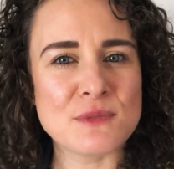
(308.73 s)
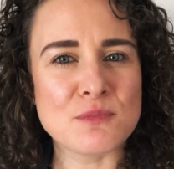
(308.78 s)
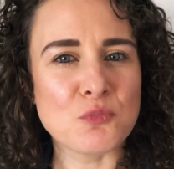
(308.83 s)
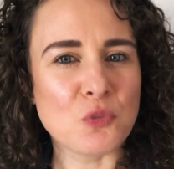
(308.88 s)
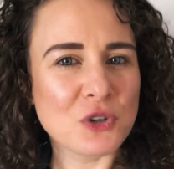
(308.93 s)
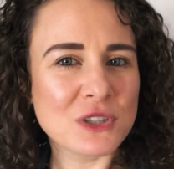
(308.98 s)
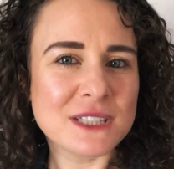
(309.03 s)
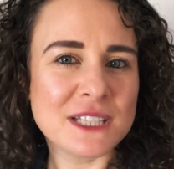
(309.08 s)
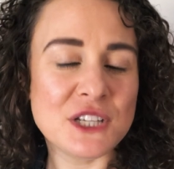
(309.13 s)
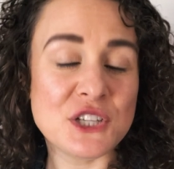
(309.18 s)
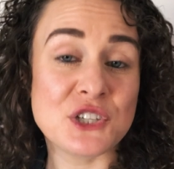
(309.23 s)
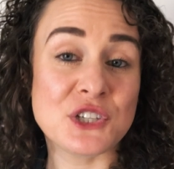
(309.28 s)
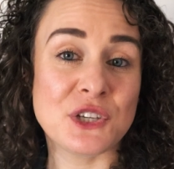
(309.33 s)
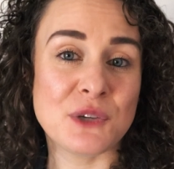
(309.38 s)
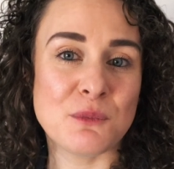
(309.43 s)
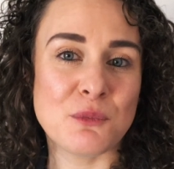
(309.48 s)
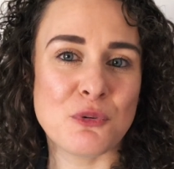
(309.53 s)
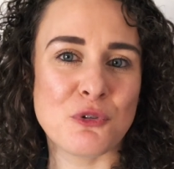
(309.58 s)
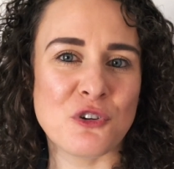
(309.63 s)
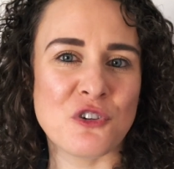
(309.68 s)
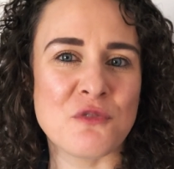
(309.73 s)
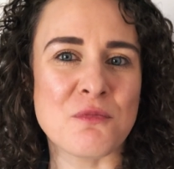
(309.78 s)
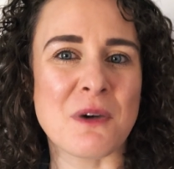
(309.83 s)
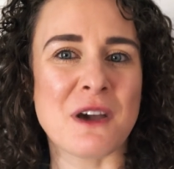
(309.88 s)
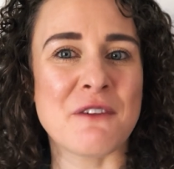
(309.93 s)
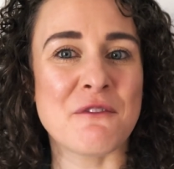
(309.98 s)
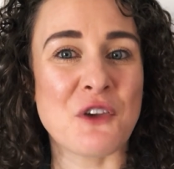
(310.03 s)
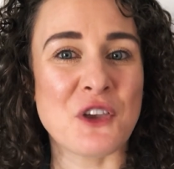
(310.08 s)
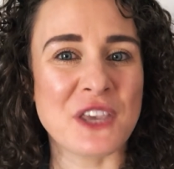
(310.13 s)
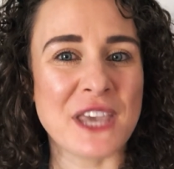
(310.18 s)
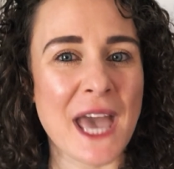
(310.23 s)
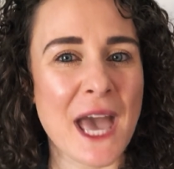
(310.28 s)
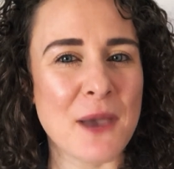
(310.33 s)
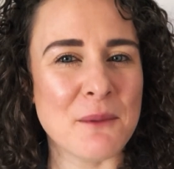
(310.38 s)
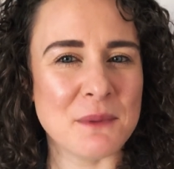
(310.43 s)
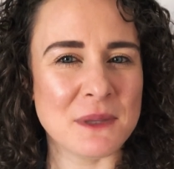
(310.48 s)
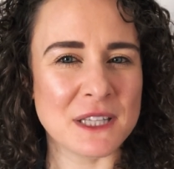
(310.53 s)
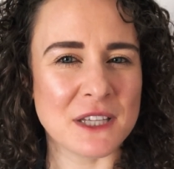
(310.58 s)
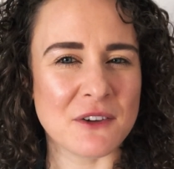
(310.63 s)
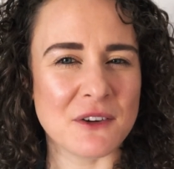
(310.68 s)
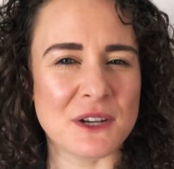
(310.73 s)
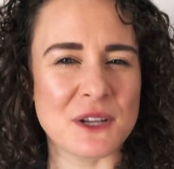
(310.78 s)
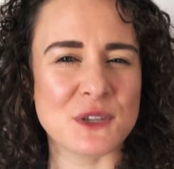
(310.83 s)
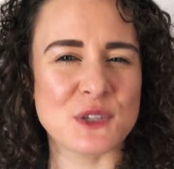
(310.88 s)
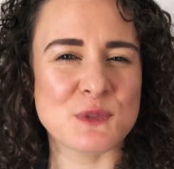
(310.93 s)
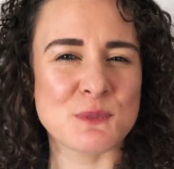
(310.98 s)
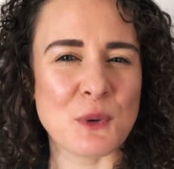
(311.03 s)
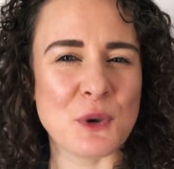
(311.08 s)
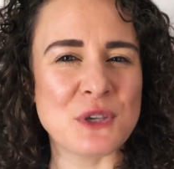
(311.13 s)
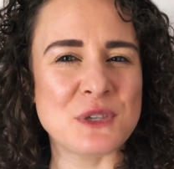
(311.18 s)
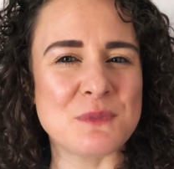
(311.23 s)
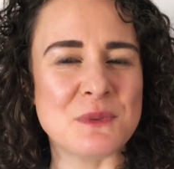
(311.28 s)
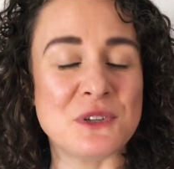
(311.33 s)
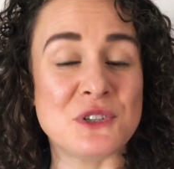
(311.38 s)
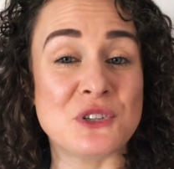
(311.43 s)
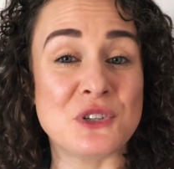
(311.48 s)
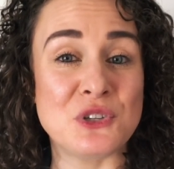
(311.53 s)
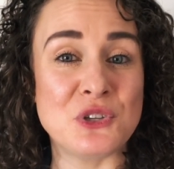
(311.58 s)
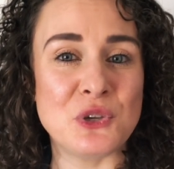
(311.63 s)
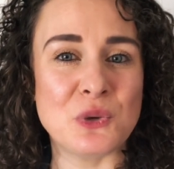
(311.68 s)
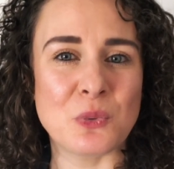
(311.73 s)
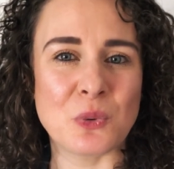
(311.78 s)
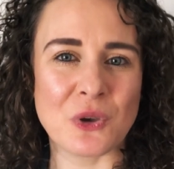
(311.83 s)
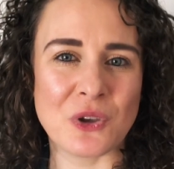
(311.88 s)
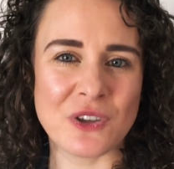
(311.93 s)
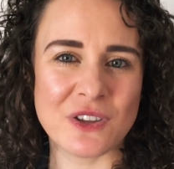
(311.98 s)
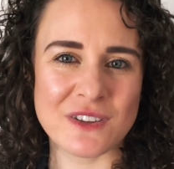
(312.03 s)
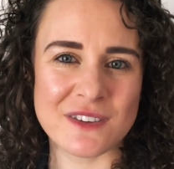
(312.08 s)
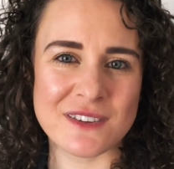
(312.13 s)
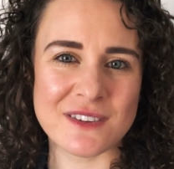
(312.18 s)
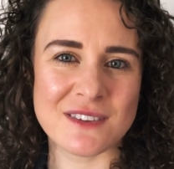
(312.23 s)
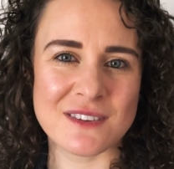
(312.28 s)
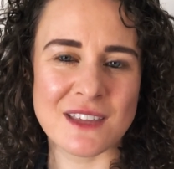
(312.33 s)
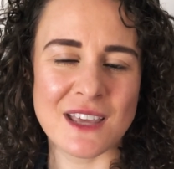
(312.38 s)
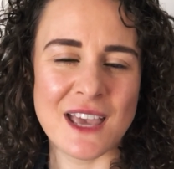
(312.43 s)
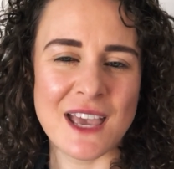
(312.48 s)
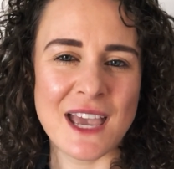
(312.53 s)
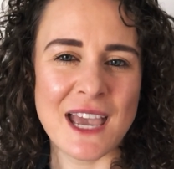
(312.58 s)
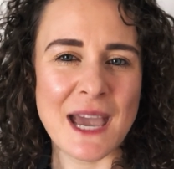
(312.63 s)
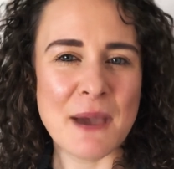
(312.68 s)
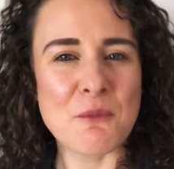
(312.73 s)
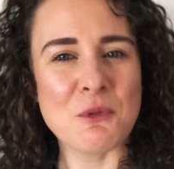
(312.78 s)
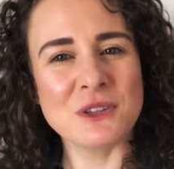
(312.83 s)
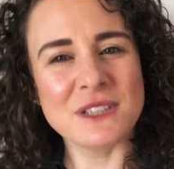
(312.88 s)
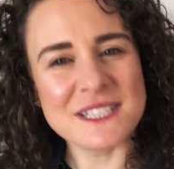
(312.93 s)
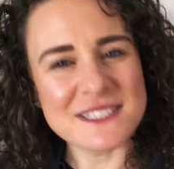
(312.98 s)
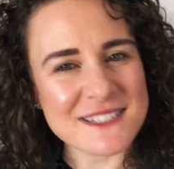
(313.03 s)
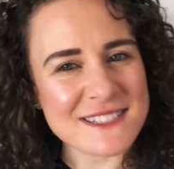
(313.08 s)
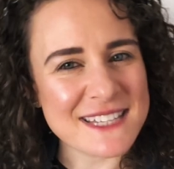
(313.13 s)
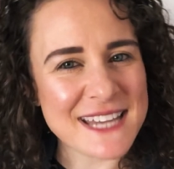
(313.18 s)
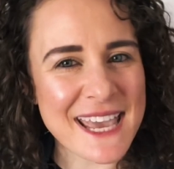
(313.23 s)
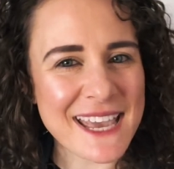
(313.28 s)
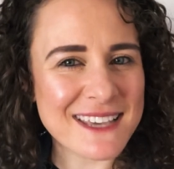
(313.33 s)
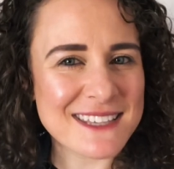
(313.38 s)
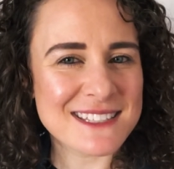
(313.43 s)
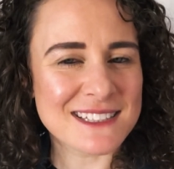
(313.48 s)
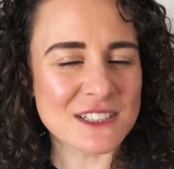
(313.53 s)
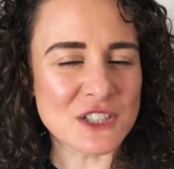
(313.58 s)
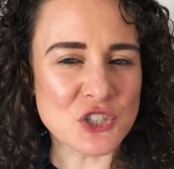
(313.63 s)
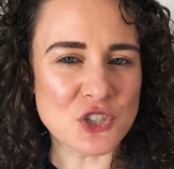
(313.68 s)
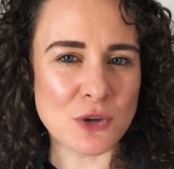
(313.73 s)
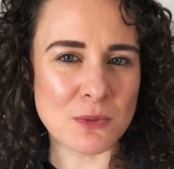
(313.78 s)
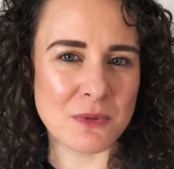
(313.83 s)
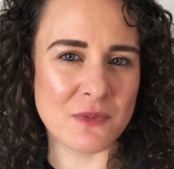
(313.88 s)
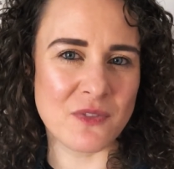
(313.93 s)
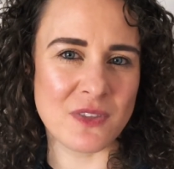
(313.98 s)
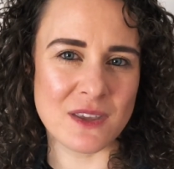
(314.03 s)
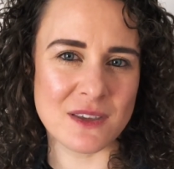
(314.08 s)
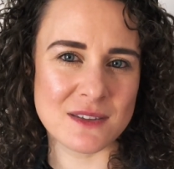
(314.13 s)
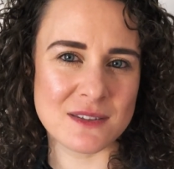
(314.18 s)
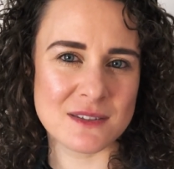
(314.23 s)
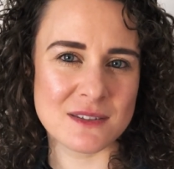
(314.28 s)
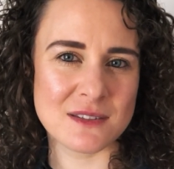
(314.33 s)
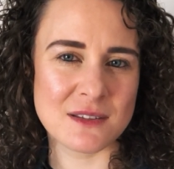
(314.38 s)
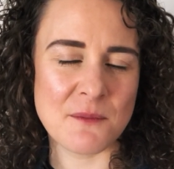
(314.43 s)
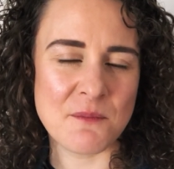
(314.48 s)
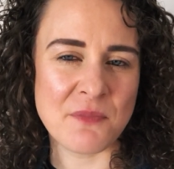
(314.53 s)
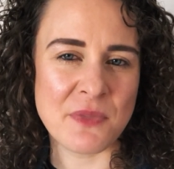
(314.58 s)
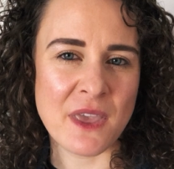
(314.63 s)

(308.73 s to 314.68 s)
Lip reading: Mondly to improve my vocabulary and expose me to new words. And Mondly does an excellent job of this.